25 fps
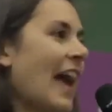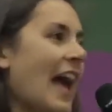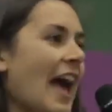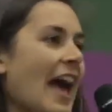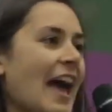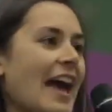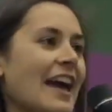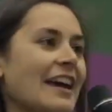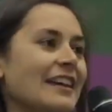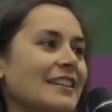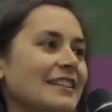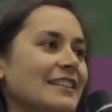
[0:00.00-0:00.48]

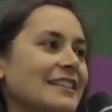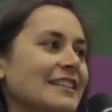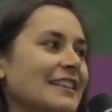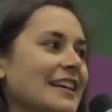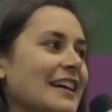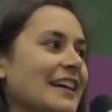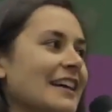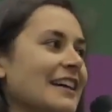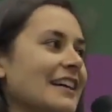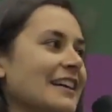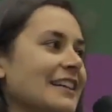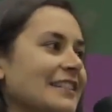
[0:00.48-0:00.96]
and
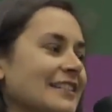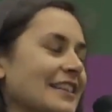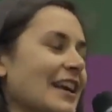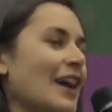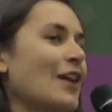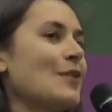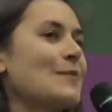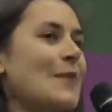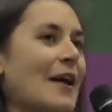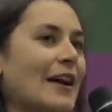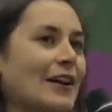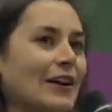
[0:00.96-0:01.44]

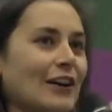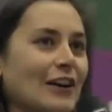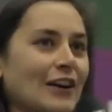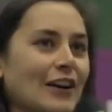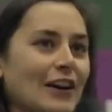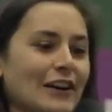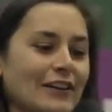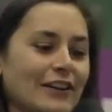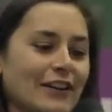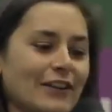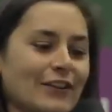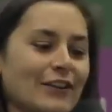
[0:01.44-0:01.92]
Sal Becker,
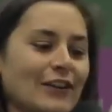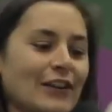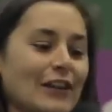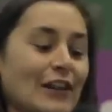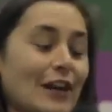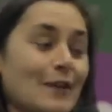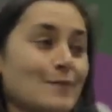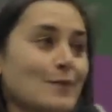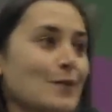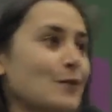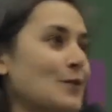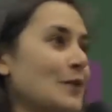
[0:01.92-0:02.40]
another
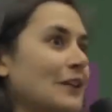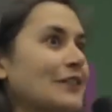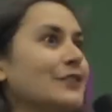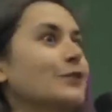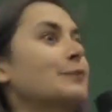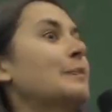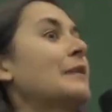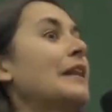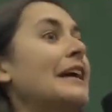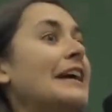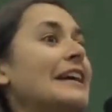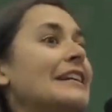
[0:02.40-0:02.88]
alum who
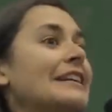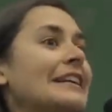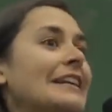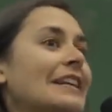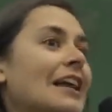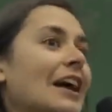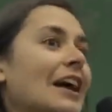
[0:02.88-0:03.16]
explained a